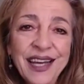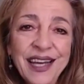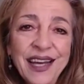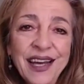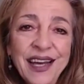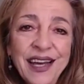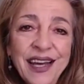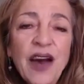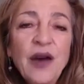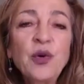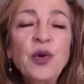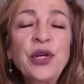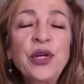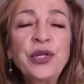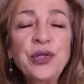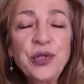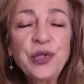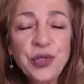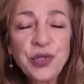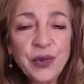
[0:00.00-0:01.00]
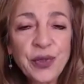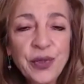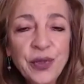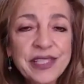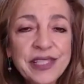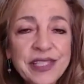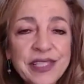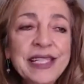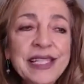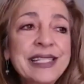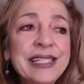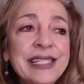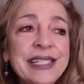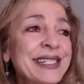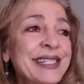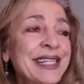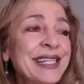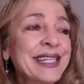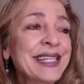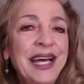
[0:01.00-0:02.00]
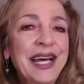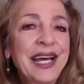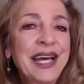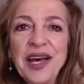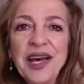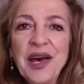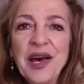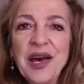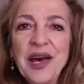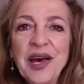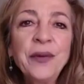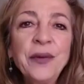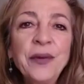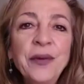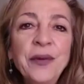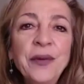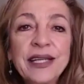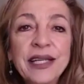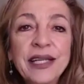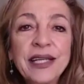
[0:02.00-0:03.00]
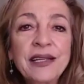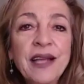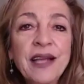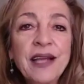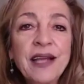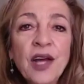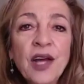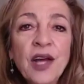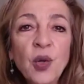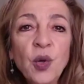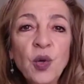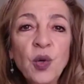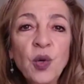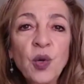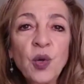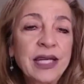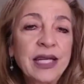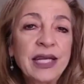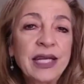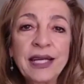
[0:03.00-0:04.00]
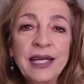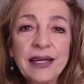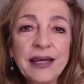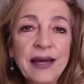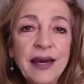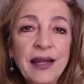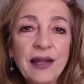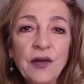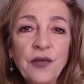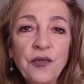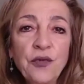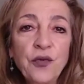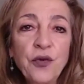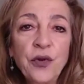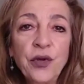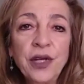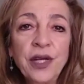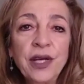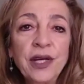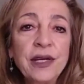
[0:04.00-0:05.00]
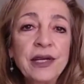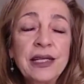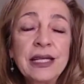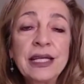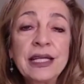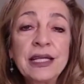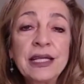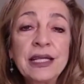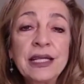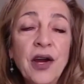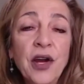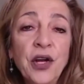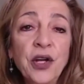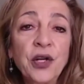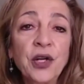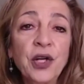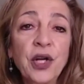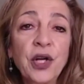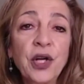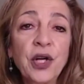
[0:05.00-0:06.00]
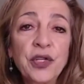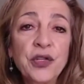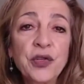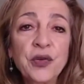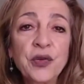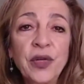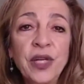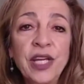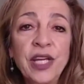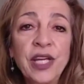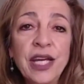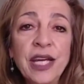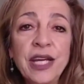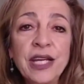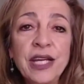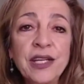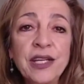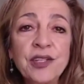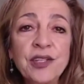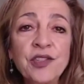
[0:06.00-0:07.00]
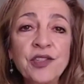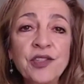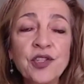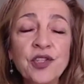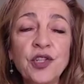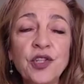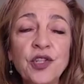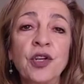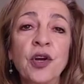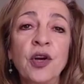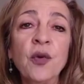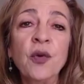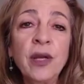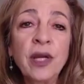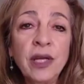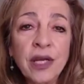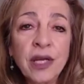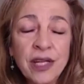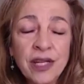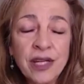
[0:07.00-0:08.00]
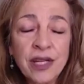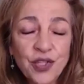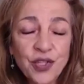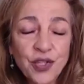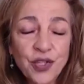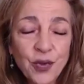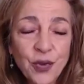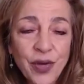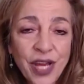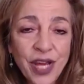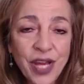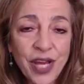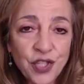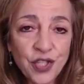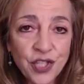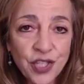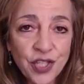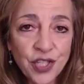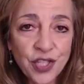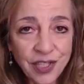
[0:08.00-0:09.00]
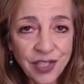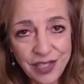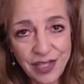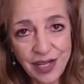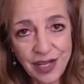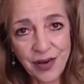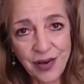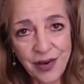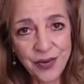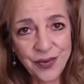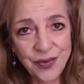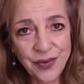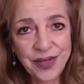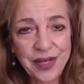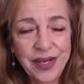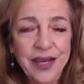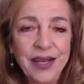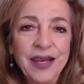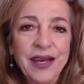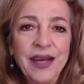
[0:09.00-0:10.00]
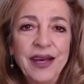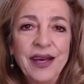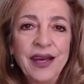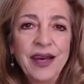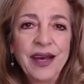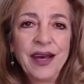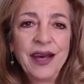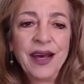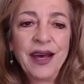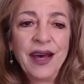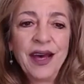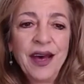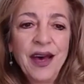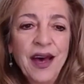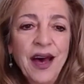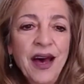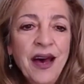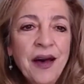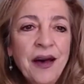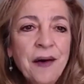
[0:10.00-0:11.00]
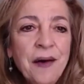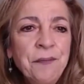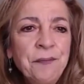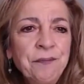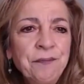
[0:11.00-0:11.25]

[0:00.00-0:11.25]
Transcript: How are you doing since apparently not only in California, the entire country is going into a shutdown. Um,